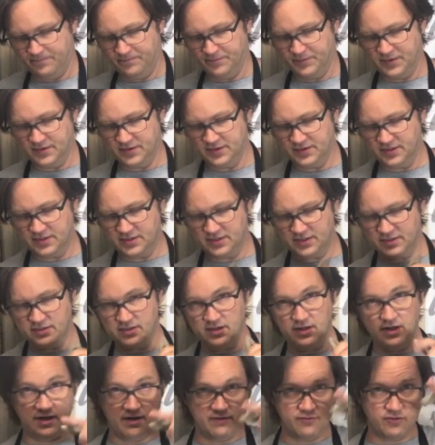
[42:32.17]
because it
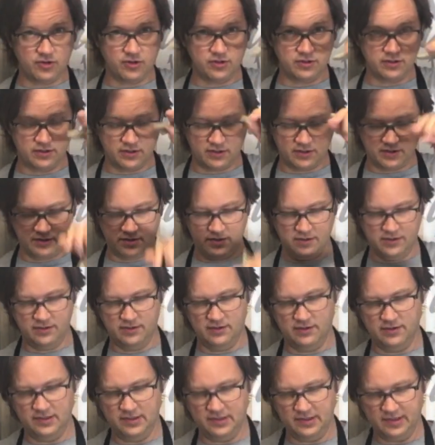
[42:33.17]
doesn't have all the,
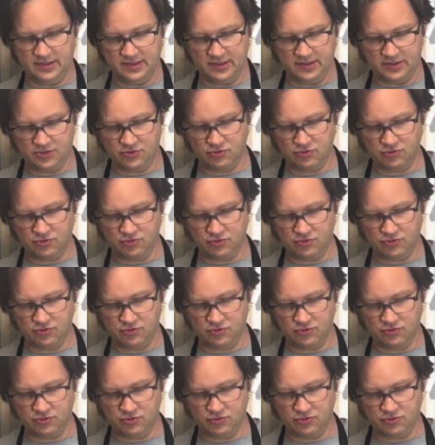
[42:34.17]
the